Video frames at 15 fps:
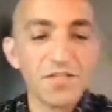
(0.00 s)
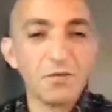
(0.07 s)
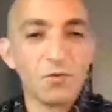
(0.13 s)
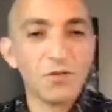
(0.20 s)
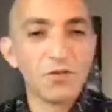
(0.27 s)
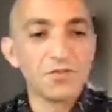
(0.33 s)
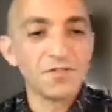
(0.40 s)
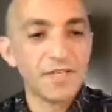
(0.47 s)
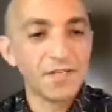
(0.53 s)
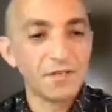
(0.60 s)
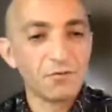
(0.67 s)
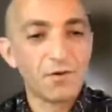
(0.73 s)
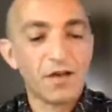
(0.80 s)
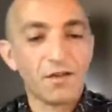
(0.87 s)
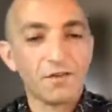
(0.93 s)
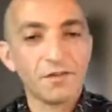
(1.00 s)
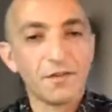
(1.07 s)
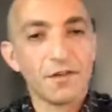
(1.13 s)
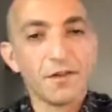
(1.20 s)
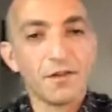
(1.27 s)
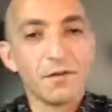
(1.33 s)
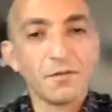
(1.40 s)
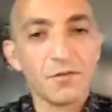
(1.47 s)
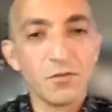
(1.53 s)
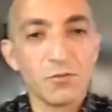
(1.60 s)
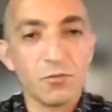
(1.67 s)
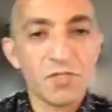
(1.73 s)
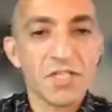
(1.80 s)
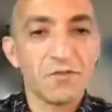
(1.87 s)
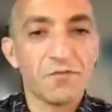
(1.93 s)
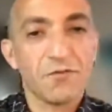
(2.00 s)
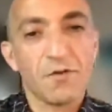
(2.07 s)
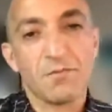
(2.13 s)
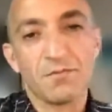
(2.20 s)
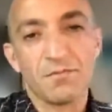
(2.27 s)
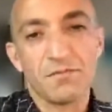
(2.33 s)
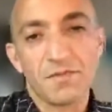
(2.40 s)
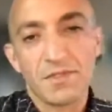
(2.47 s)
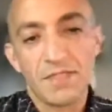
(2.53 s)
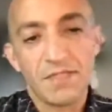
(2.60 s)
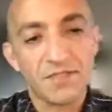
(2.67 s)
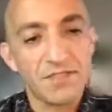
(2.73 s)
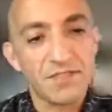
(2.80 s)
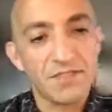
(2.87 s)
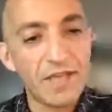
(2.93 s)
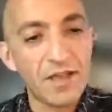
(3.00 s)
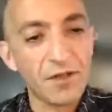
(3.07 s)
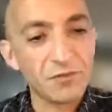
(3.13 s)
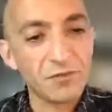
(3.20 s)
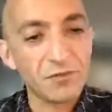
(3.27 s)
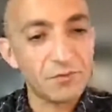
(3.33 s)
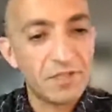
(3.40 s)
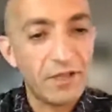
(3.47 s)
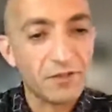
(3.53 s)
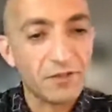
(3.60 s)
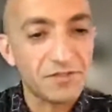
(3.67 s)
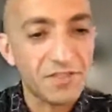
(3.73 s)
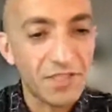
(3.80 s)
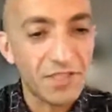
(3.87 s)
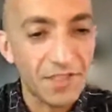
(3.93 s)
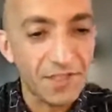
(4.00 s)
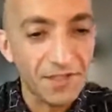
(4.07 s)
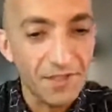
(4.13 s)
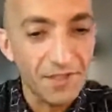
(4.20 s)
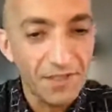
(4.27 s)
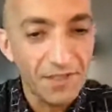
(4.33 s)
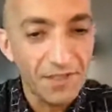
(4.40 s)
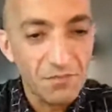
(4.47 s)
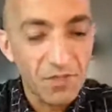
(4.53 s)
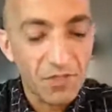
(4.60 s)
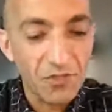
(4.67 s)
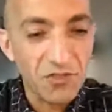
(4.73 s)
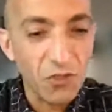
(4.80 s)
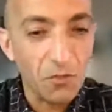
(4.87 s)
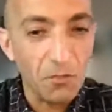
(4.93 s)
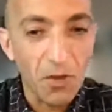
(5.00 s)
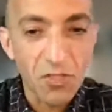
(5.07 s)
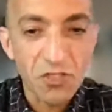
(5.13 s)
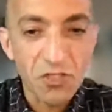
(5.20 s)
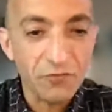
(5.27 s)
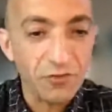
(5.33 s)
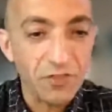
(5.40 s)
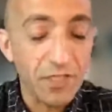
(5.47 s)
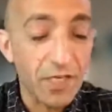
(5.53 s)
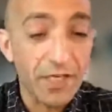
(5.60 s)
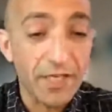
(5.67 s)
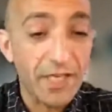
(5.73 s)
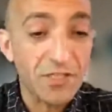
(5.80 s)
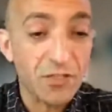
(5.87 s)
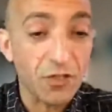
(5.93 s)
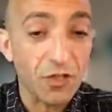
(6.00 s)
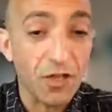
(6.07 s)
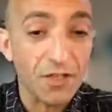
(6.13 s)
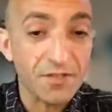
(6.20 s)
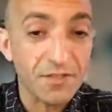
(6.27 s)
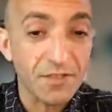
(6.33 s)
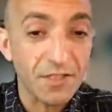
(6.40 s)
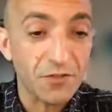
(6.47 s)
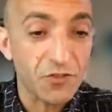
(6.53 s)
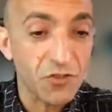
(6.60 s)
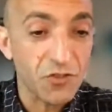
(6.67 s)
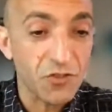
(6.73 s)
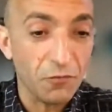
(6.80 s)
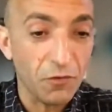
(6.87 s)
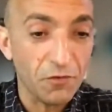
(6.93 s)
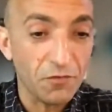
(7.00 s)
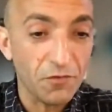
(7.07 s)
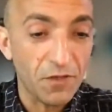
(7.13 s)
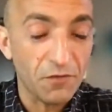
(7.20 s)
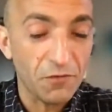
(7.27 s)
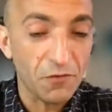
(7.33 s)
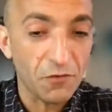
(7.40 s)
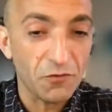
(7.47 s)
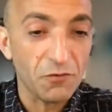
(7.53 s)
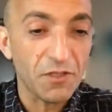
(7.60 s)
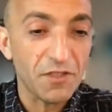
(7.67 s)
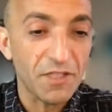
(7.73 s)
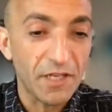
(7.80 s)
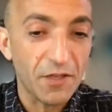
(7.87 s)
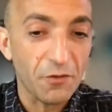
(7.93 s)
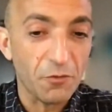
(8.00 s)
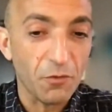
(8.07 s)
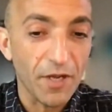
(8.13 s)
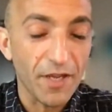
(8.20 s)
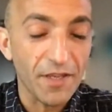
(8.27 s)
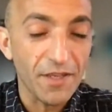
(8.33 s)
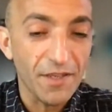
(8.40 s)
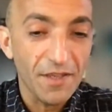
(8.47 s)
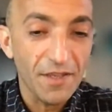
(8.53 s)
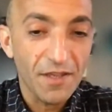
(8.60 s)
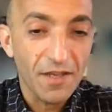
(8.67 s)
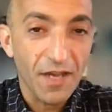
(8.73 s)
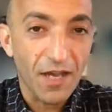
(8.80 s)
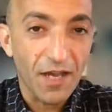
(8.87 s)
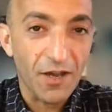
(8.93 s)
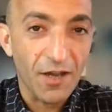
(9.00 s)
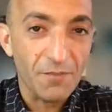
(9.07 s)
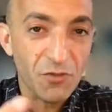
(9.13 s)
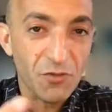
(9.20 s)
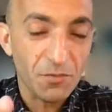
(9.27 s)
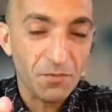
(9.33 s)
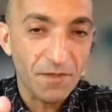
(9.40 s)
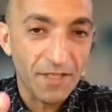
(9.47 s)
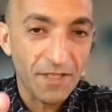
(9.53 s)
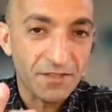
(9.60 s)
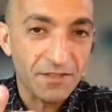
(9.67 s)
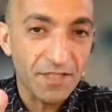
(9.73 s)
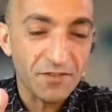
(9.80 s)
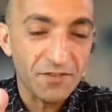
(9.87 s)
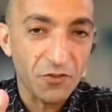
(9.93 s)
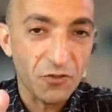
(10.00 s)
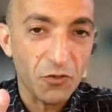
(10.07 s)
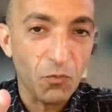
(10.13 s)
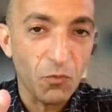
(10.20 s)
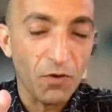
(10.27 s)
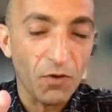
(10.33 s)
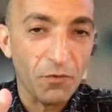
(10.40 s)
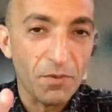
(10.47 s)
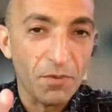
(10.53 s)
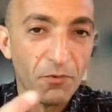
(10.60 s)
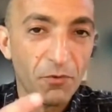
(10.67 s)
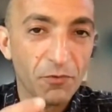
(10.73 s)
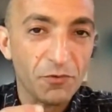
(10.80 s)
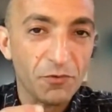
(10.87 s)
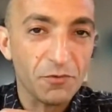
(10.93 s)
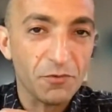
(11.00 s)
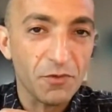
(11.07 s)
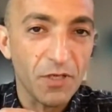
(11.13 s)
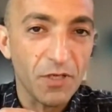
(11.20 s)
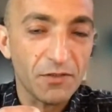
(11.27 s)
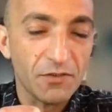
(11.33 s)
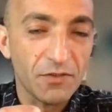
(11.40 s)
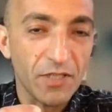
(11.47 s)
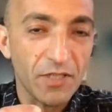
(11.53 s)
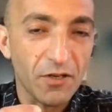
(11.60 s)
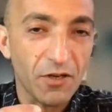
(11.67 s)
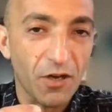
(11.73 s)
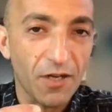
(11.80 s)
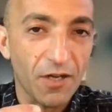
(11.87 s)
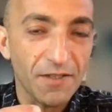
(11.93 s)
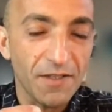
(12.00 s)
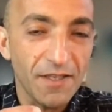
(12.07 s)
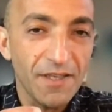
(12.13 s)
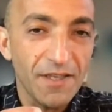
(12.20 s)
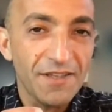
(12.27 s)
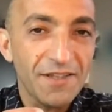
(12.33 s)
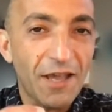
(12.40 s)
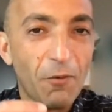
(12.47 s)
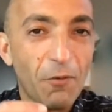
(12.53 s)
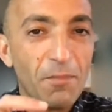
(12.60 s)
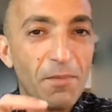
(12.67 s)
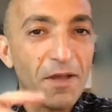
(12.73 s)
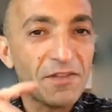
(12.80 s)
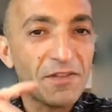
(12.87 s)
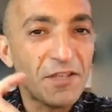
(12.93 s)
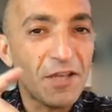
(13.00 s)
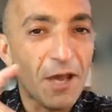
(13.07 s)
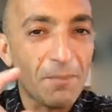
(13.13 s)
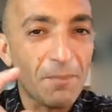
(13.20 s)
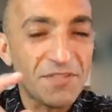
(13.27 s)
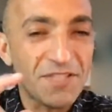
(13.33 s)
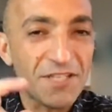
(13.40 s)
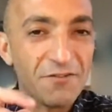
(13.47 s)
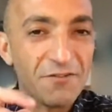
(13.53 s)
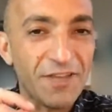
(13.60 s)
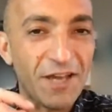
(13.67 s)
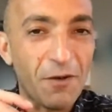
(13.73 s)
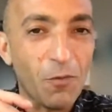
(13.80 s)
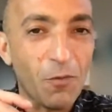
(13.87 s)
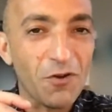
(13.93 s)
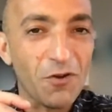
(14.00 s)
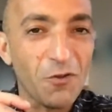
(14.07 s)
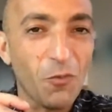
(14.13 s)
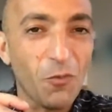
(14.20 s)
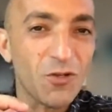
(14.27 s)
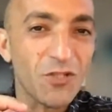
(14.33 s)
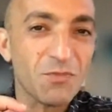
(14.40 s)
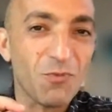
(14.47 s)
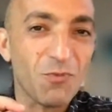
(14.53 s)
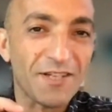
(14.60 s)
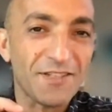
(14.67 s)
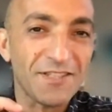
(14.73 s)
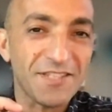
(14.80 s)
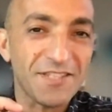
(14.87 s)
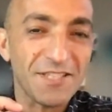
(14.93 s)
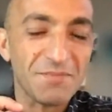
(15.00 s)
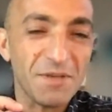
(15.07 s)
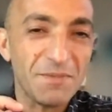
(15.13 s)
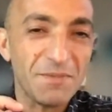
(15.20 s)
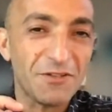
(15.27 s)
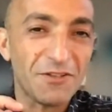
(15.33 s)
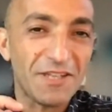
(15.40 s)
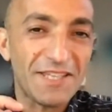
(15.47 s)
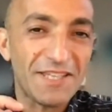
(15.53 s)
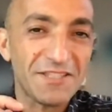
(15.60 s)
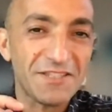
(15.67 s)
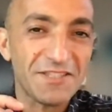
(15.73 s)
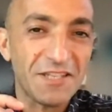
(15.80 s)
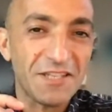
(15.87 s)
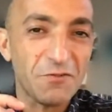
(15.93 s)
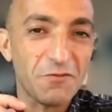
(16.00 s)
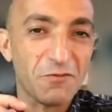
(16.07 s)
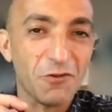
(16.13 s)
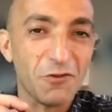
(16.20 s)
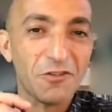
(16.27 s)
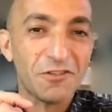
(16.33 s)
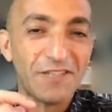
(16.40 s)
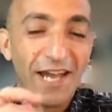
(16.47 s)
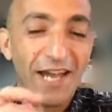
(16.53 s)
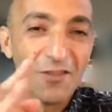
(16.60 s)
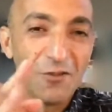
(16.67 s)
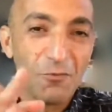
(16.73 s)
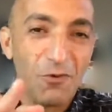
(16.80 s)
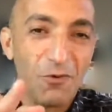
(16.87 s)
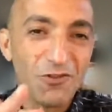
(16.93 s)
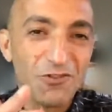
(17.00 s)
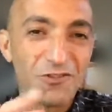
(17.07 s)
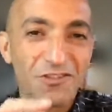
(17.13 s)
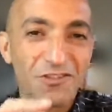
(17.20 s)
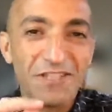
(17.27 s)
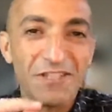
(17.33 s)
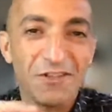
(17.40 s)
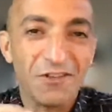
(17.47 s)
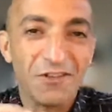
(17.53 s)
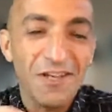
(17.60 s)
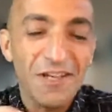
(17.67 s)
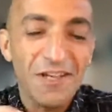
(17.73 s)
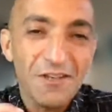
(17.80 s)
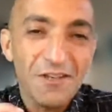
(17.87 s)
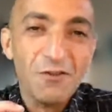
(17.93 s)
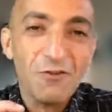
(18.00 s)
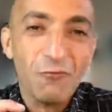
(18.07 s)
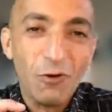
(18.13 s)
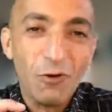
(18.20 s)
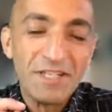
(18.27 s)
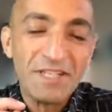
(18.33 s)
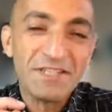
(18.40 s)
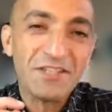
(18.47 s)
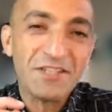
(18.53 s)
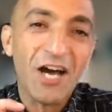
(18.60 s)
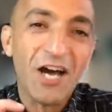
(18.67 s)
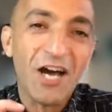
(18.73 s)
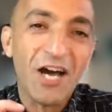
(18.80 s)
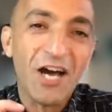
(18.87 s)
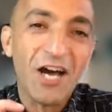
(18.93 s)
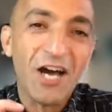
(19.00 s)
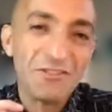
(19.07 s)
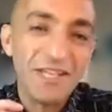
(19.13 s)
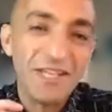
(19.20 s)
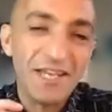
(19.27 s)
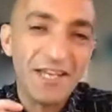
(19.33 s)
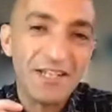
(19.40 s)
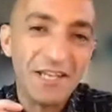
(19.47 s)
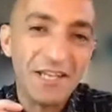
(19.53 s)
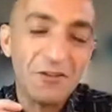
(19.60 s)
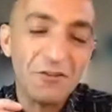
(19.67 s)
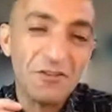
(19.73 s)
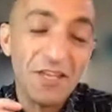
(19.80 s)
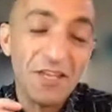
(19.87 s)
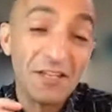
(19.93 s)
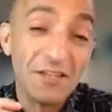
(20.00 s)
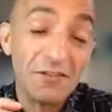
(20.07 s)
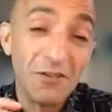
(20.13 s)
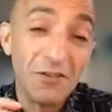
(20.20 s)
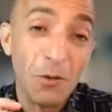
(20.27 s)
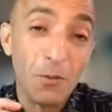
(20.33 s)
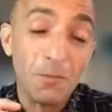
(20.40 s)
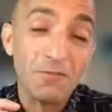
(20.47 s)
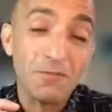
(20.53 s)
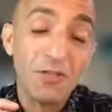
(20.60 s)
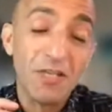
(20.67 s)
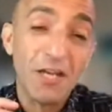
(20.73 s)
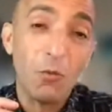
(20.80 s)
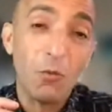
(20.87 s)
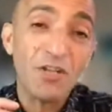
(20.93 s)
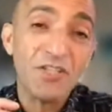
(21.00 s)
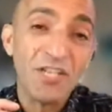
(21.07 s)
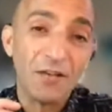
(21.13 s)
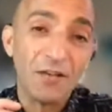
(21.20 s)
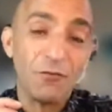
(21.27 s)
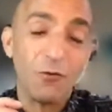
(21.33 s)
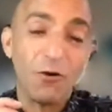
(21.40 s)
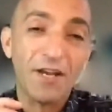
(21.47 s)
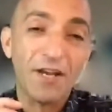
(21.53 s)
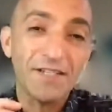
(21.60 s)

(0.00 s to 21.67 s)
what you're saying around uh, switching from ETL to ELT because so much of the data gets lost in the shuffle if, if you do it the other way. Uh, I'm sure that's that's a good one for people to uh, take on. Now, what about the opposite of that? What are the worst practices? Maybe the lessons that you've learned either personally or you've witnessed others, and that you think you know you got to watch out for it.